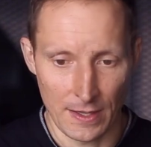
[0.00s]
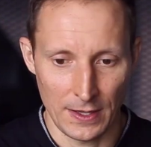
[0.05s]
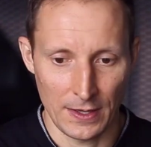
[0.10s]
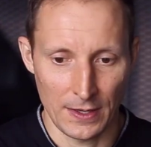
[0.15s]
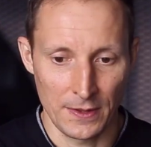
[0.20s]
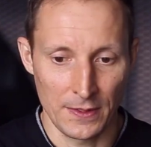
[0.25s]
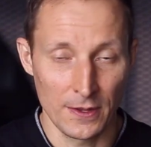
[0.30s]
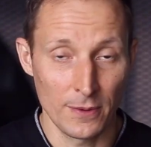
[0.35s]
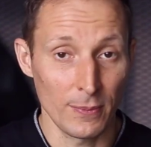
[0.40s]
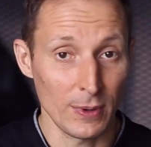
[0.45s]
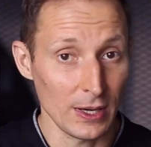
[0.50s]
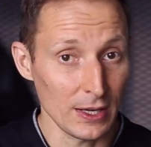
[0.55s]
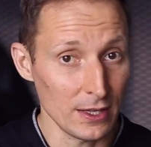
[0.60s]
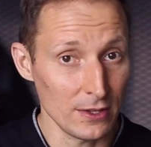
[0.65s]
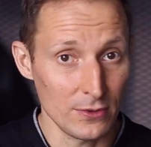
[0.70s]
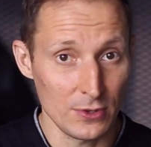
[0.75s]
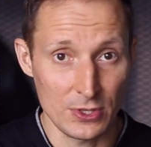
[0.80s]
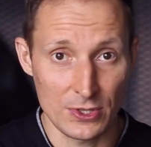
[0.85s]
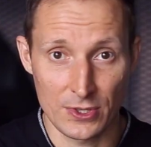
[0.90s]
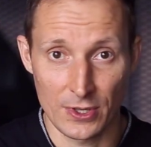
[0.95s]
In the market
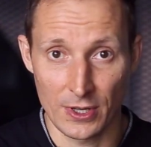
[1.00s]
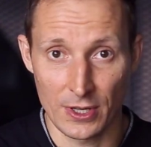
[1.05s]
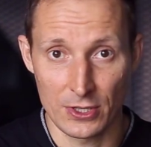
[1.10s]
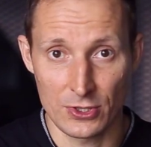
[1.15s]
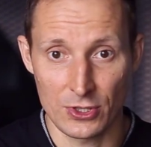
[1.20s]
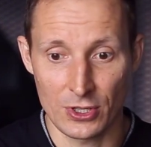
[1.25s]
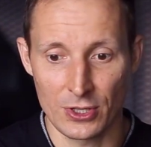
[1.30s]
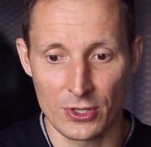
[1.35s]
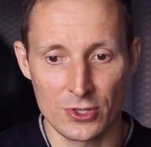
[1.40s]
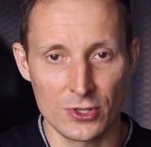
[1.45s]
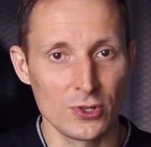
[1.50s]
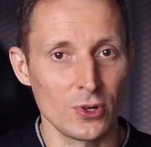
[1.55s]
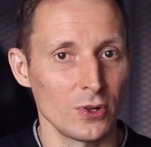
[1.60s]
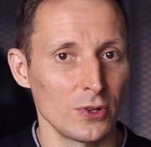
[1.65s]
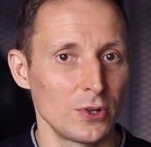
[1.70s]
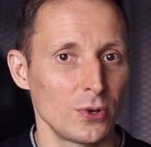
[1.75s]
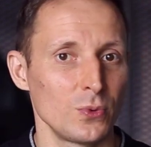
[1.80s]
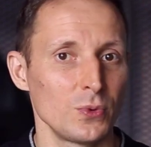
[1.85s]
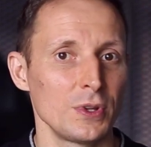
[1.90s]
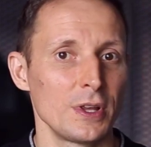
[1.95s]
research, it's
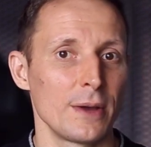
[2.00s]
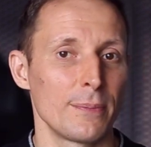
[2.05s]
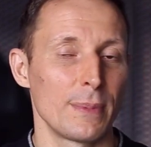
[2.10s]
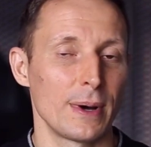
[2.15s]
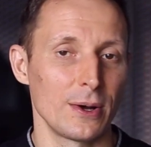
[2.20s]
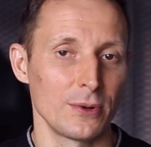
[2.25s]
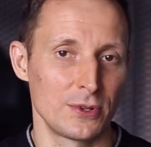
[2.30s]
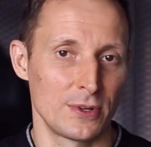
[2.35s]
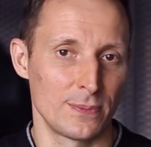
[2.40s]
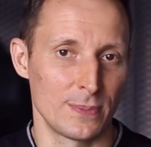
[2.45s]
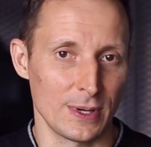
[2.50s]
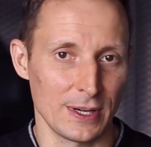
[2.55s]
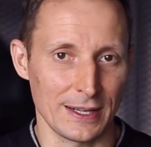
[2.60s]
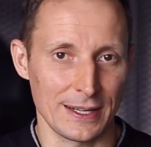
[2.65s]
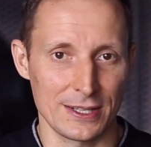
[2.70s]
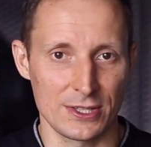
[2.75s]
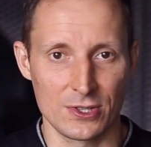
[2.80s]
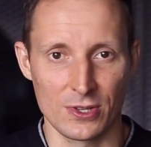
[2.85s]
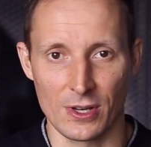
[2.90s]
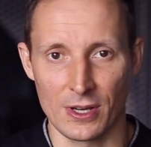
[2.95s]
not only about the
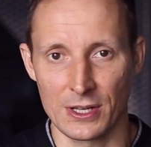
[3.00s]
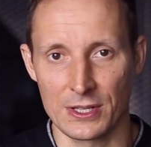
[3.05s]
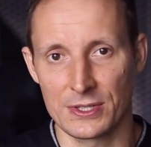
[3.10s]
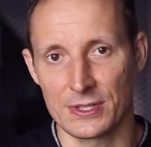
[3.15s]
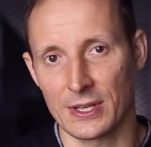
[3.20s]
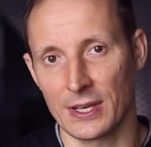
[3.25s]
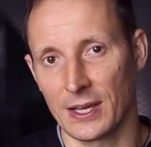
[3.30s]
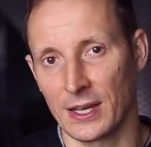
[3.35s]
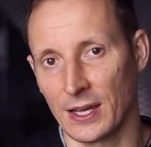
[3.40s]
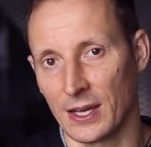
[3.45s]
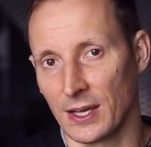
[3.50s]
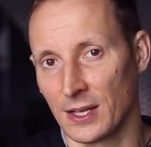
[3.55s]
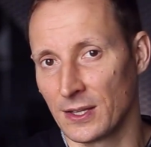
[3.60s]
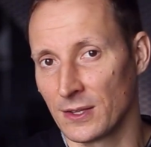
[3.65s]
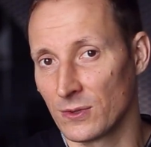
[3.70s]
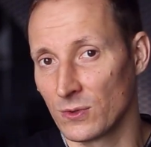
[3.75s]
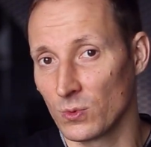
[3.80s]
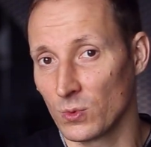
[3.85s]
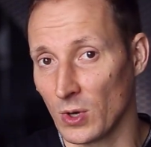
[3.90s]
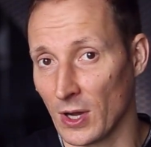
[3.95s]
market size
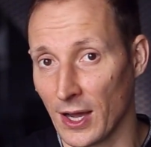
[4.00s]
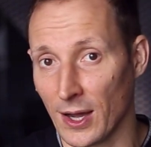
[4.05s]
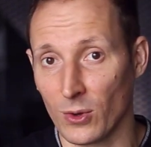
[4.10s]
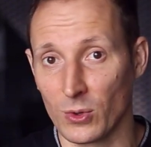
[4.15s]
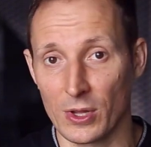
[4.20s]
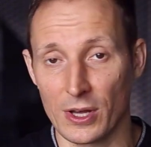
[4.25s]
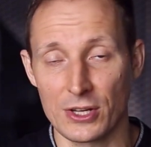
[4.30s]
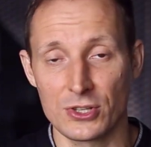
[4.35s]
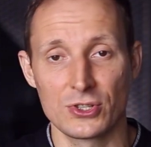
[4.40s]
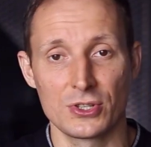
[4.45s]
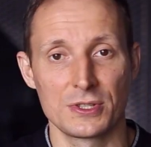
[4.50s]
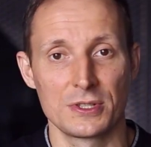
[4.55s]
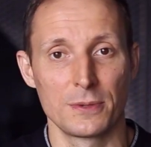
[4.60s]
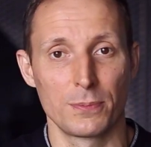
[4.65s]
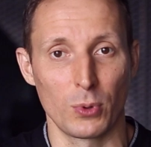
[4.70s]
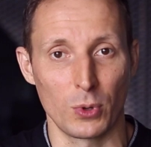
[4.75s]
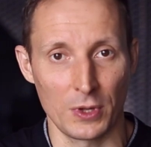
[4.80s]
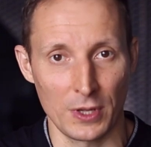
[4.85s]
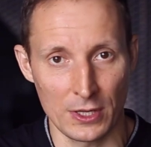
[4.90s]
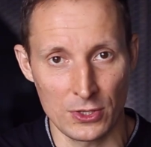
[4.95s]
and how large is the
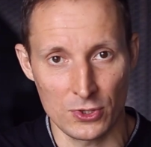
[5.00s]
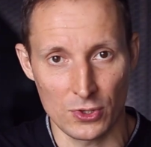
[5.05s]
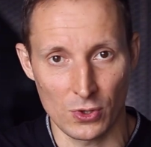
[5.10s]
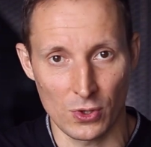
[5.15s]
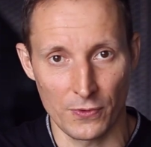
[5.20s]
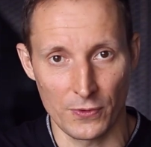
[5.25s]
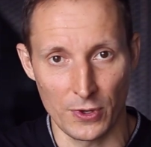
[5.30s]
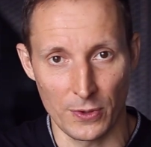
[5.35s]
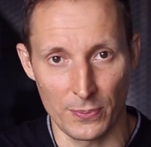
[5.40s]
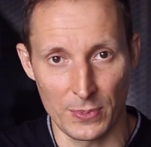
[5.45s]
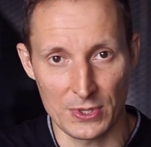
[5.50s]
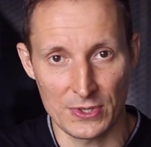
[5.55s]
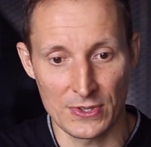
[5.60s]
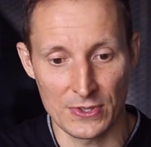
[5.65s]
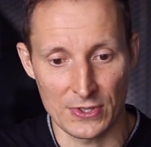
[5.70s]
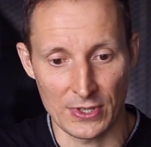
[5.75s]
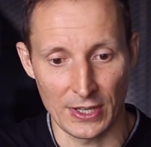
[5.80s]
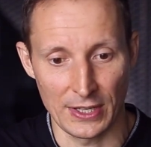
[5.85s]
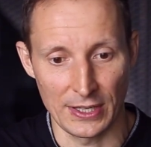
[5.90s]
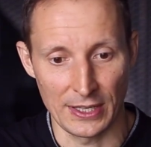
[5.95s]
potential of your
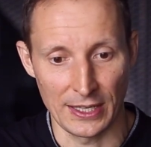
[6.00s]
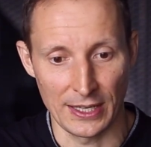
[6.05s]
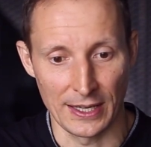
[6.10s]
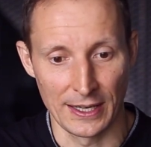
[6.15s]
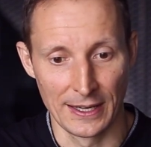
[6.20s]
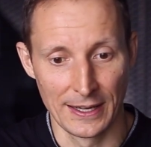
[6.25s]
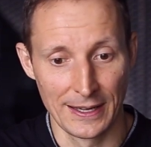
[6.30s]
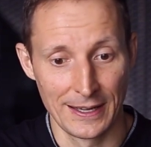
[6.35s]
business idea.